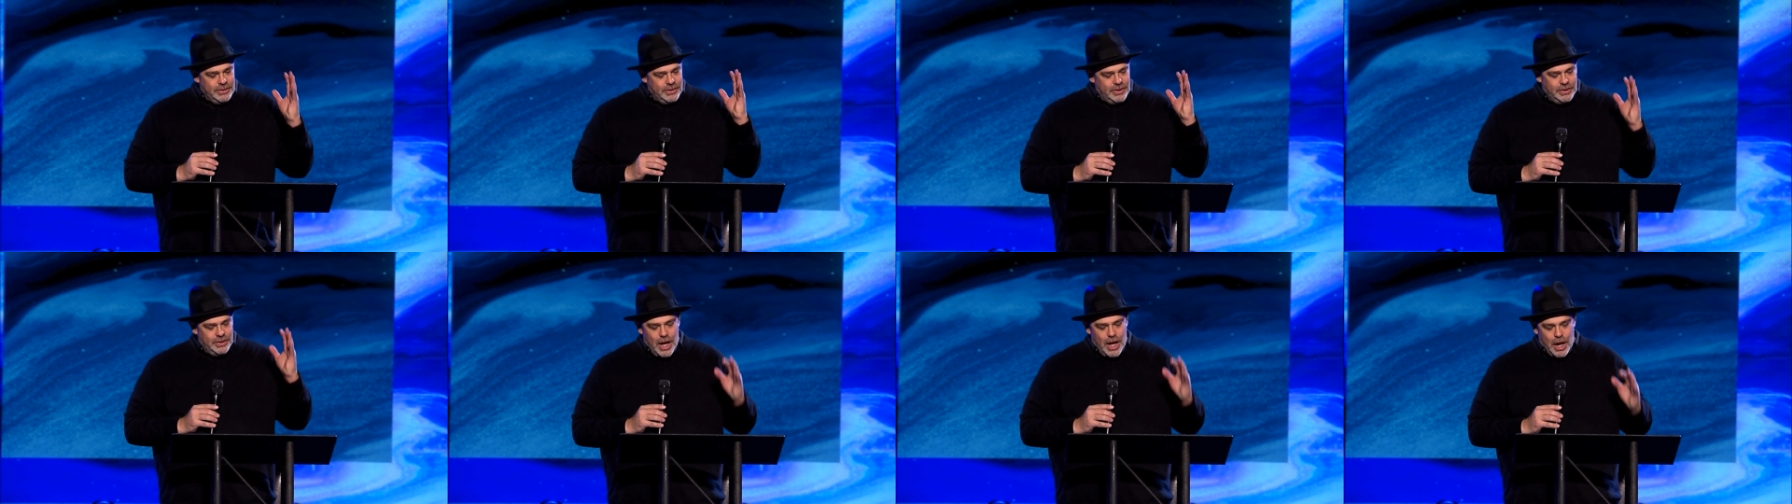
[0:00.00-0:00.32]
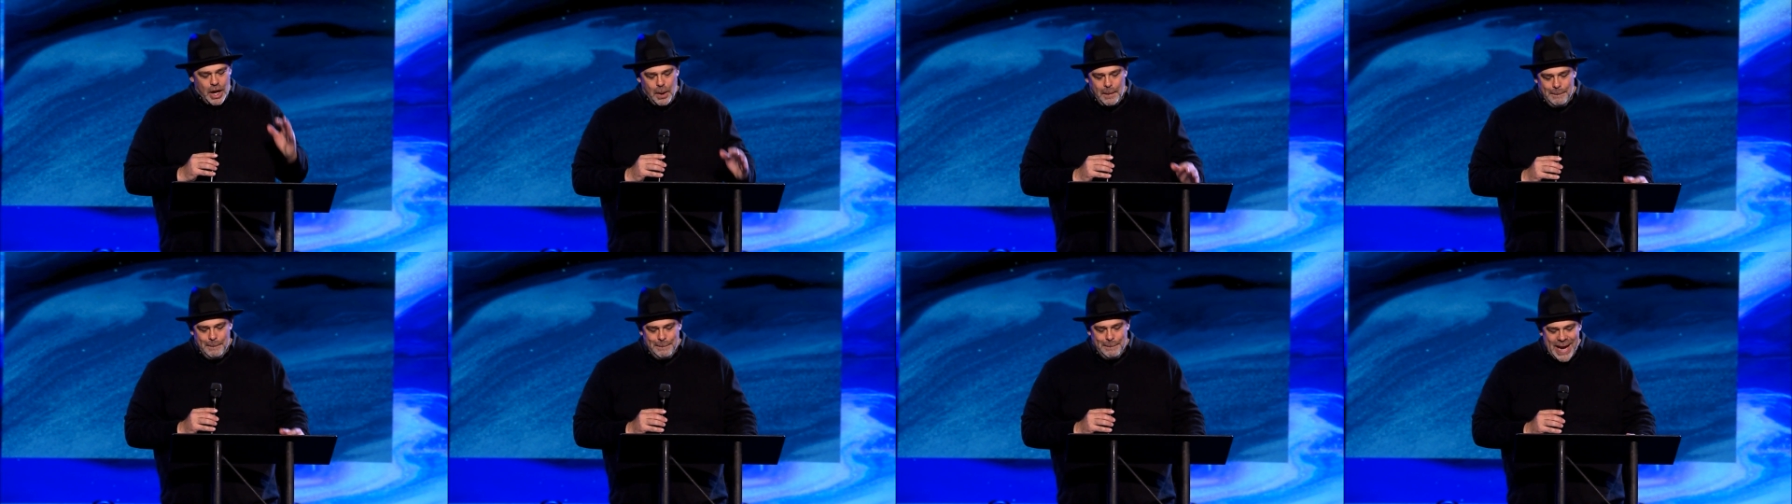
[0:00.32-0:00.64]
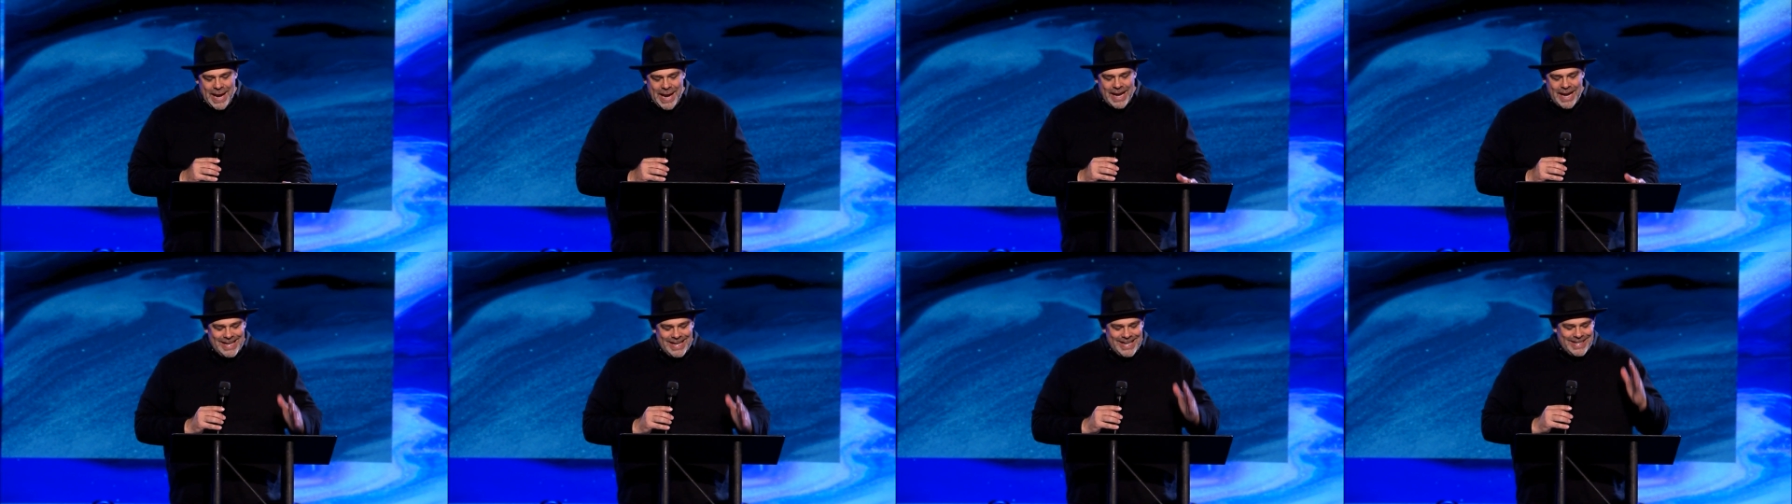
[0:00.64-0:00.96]
The letter
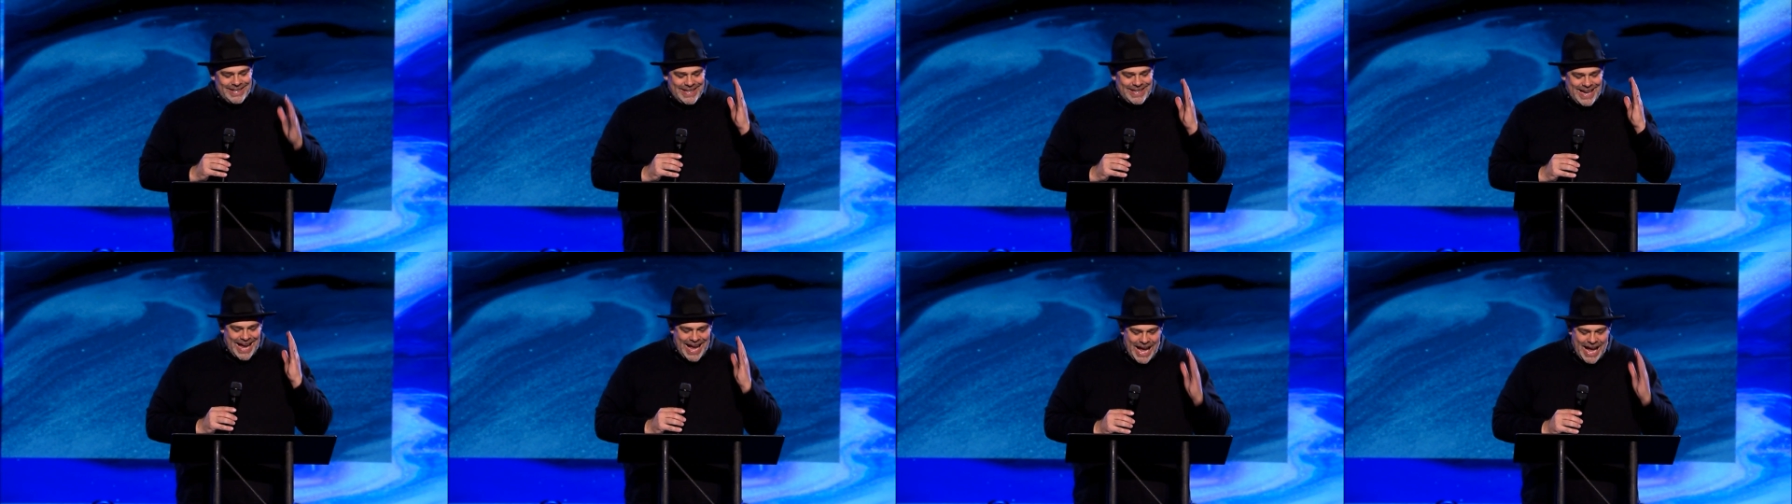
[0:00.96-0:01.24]
beit is